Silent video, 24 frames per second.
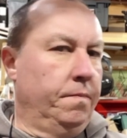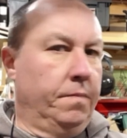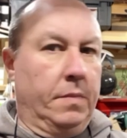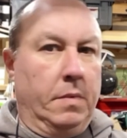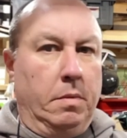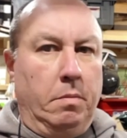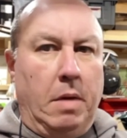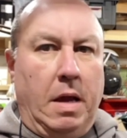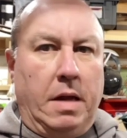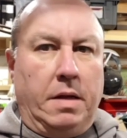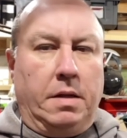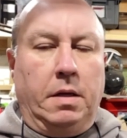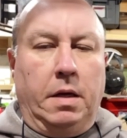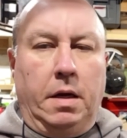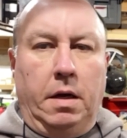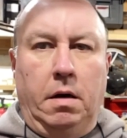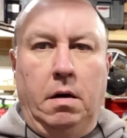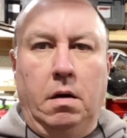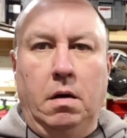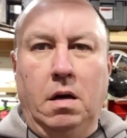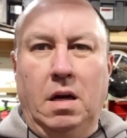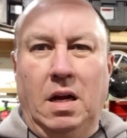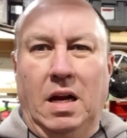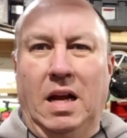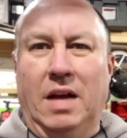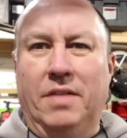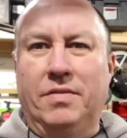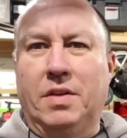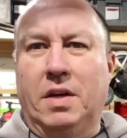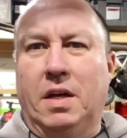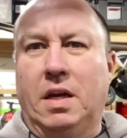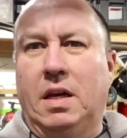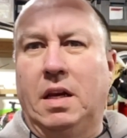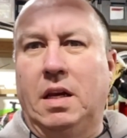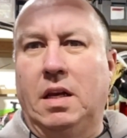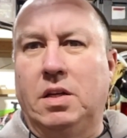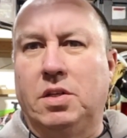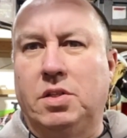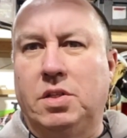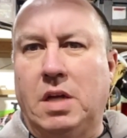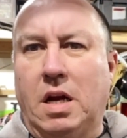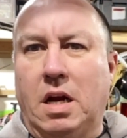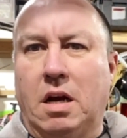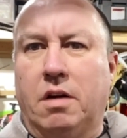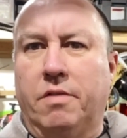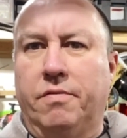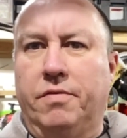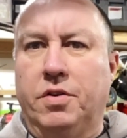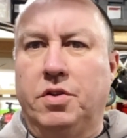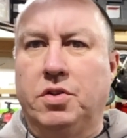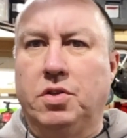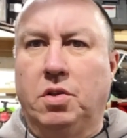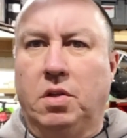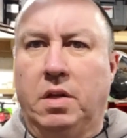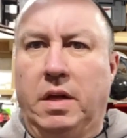back together. I have to get a sacrificial